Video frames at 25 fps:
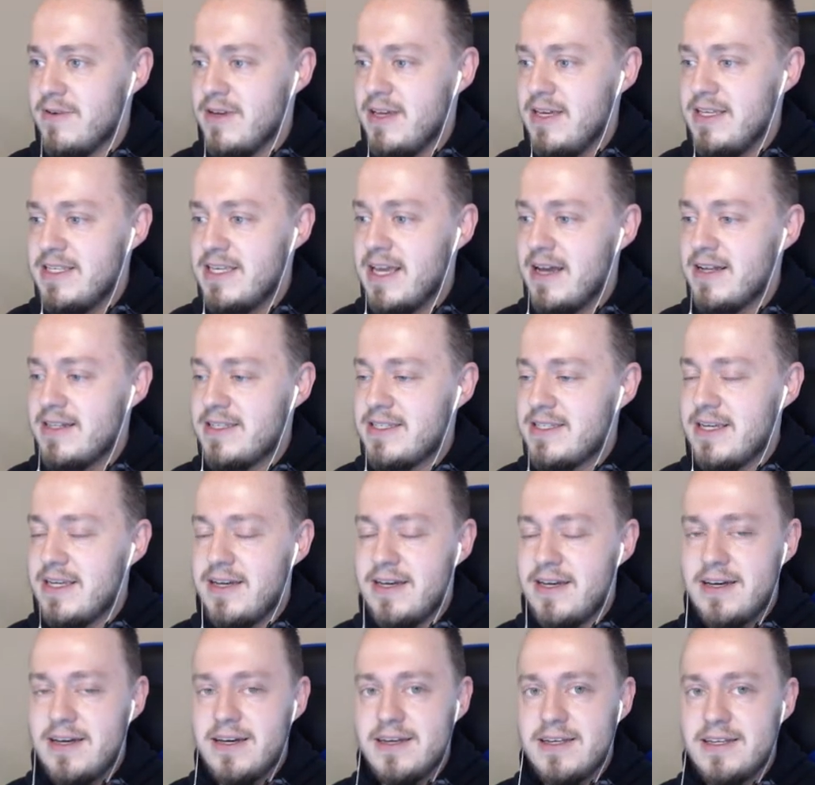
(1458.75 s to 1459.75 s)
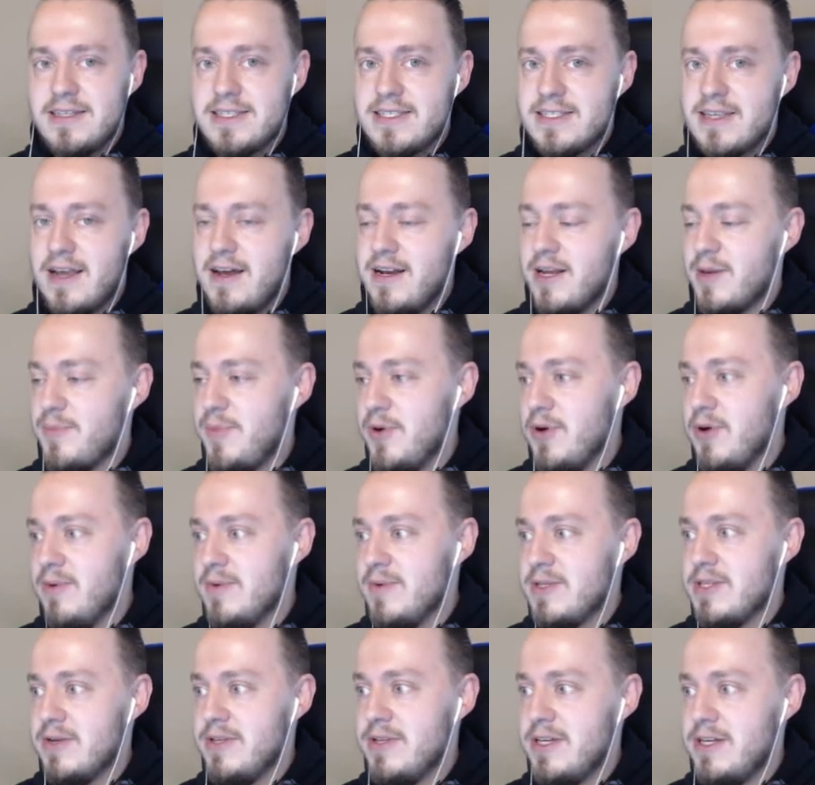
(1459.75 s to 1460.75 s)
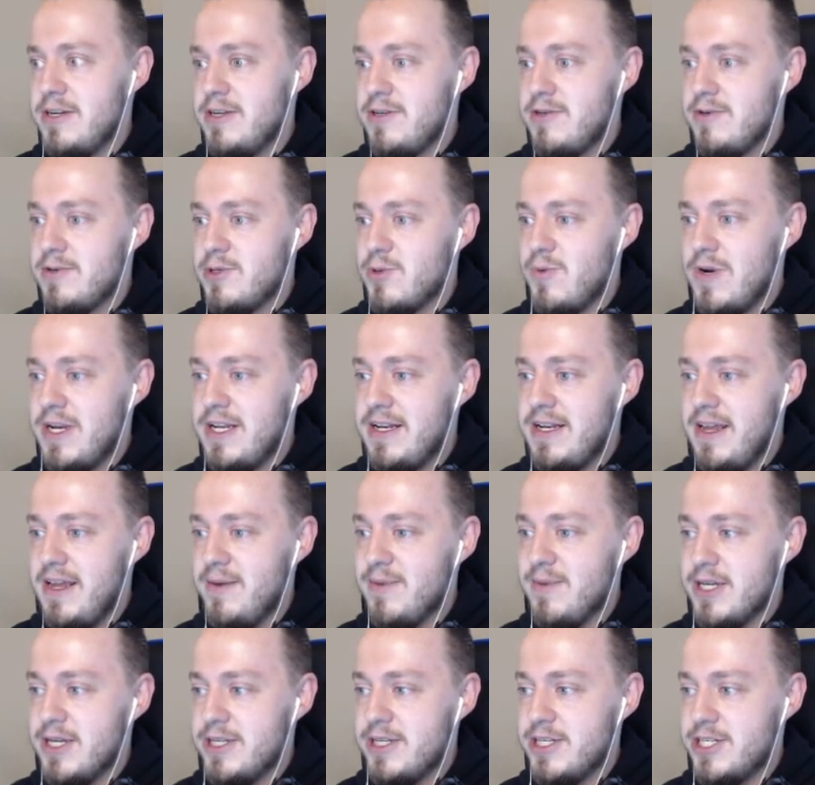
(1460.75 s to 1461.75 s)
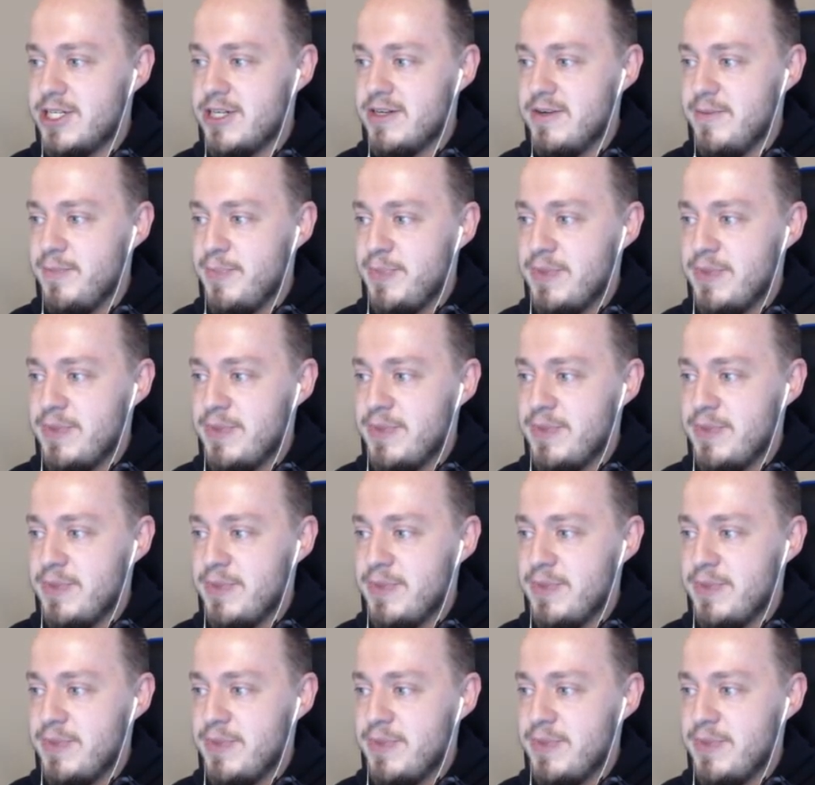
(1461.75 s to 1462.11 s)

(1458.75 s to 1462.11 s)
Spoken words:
He's got Sonic Boom. It's only going to do 20 damage.